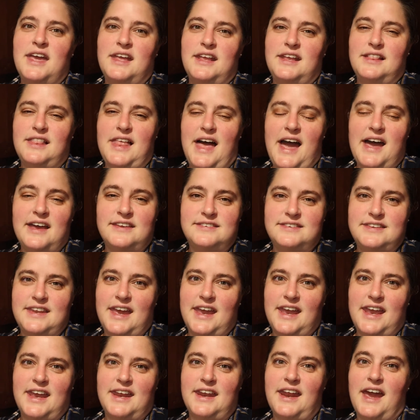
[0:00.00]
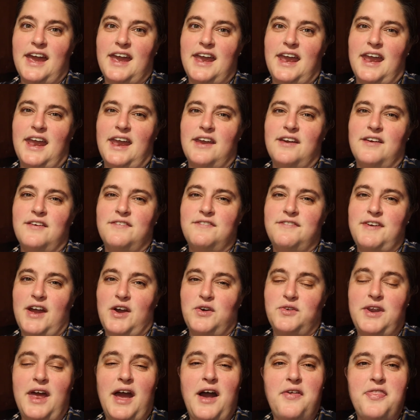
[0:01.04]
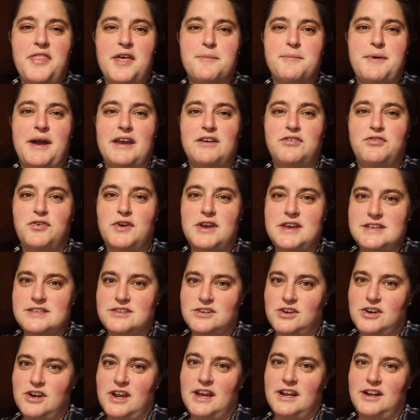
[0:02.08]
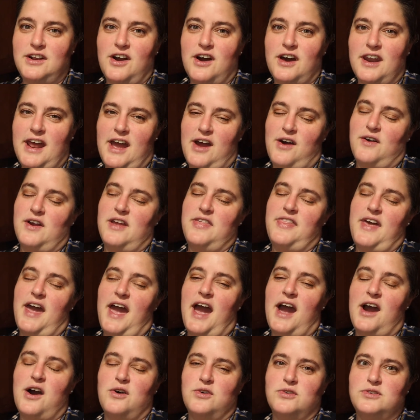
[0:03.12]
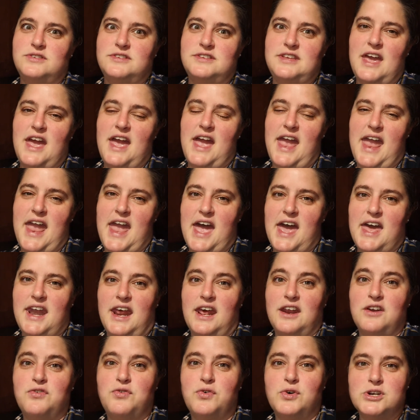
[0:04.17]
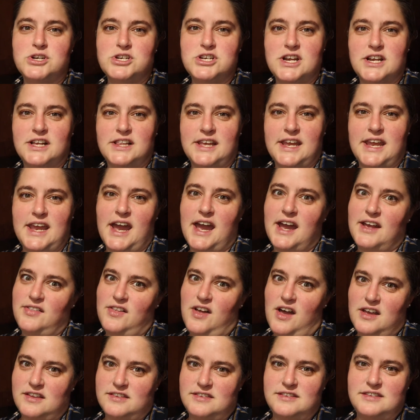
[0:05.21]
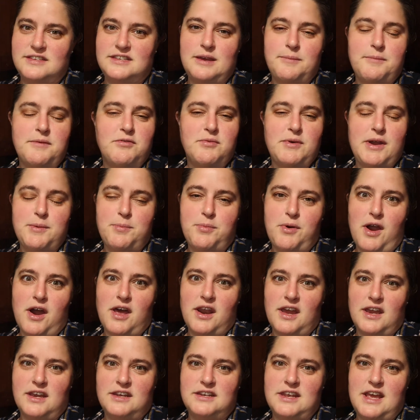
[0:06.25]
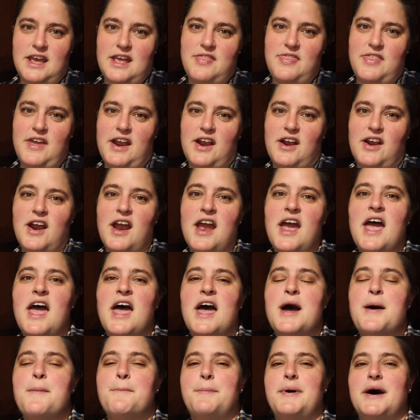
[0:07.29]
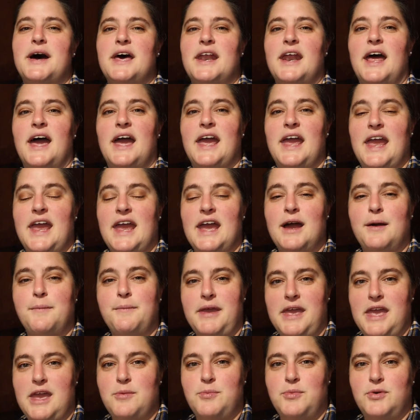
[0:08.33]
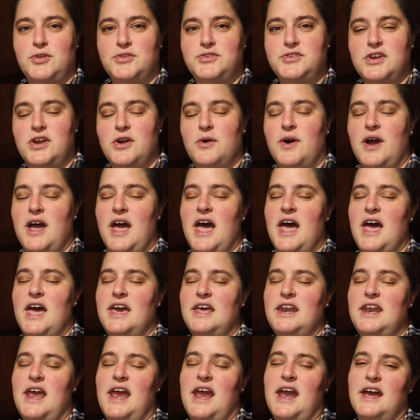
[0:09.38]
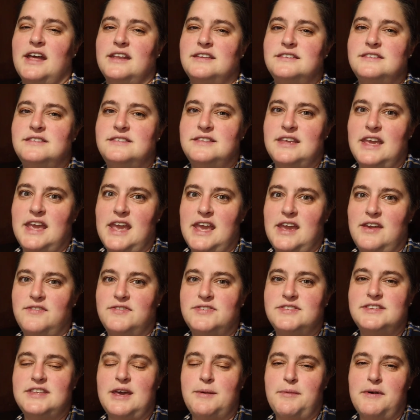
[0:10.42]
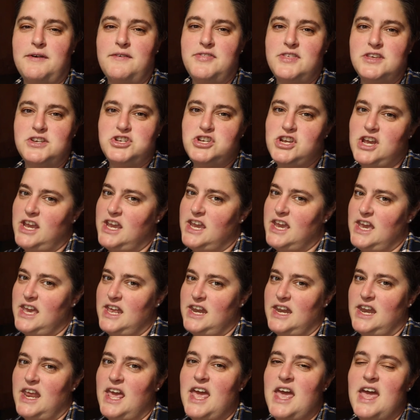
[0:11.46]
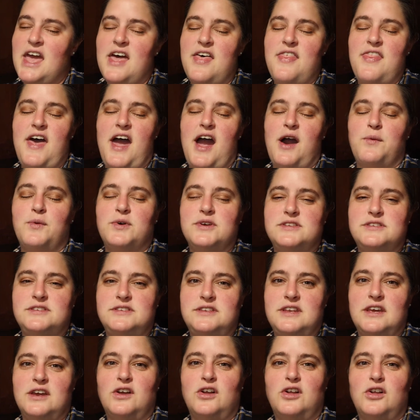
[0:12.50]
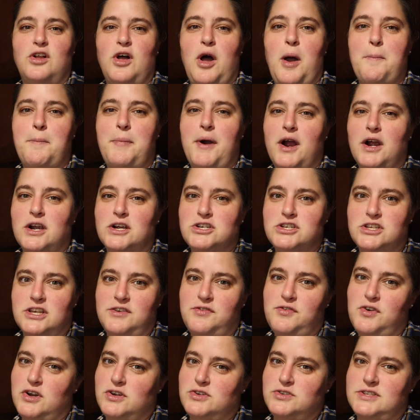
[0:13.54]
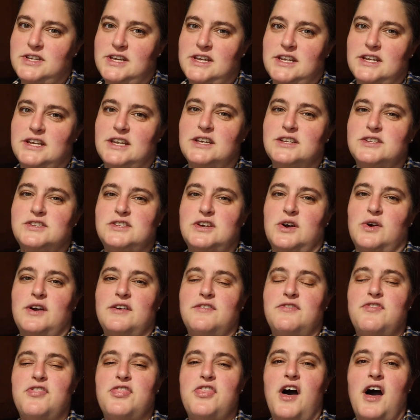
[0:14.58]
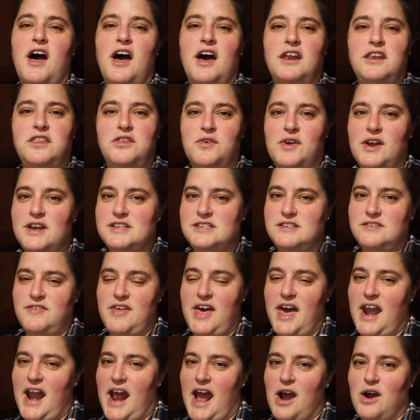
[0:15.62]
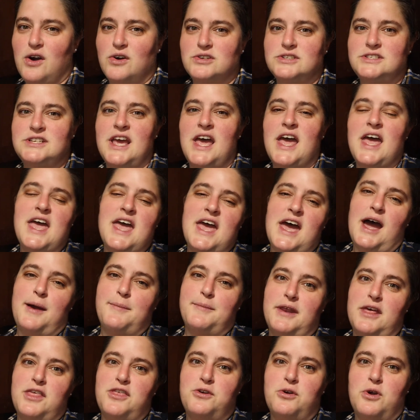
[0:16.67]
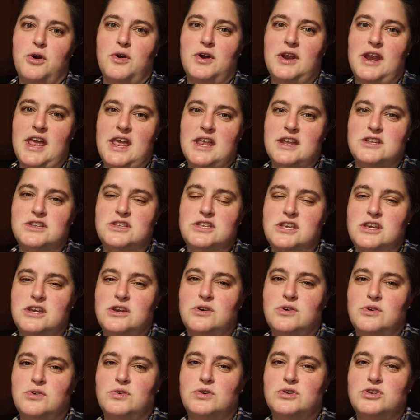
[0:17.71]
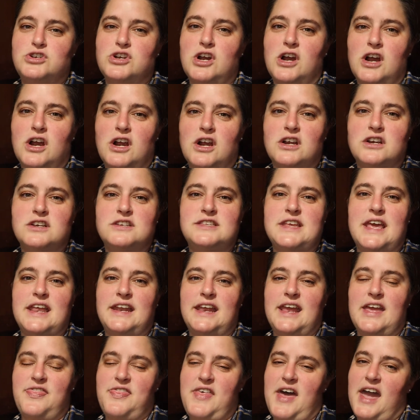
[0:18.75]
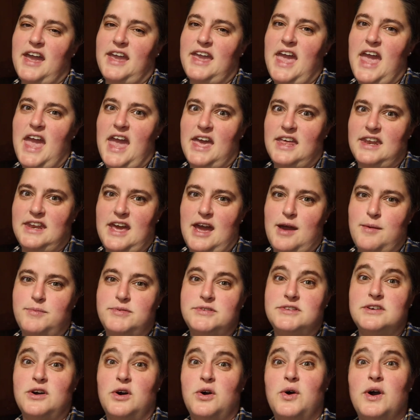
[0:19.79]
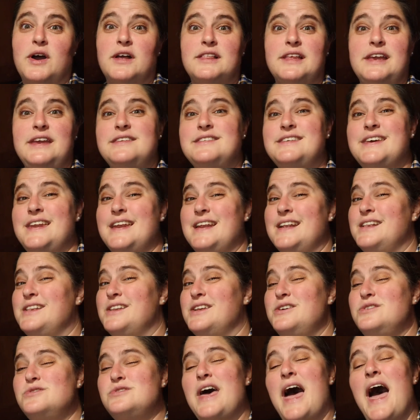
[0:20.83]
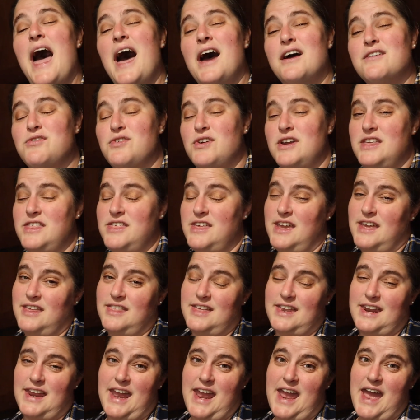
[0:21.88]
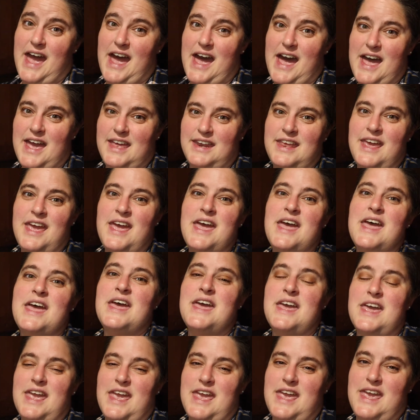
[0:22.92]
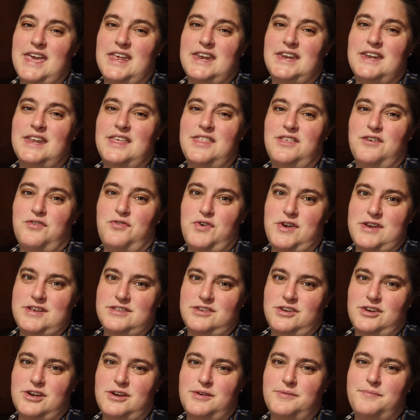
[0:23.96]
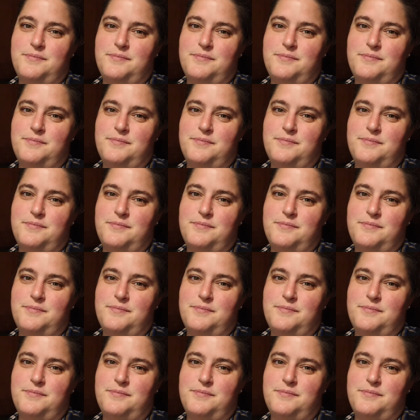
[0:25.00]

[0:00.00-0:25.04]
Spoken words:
Last night I found out that my freezer had gone out in the house, and unfortunately I lost some of my product in there, but I am able to go ahead and save some of the chicken that was still partially frozen. So I've thawed the rest of that out. I'm gonna throw it into jars and get that canned up, so at least I didn't lose everything that I had in the freezer.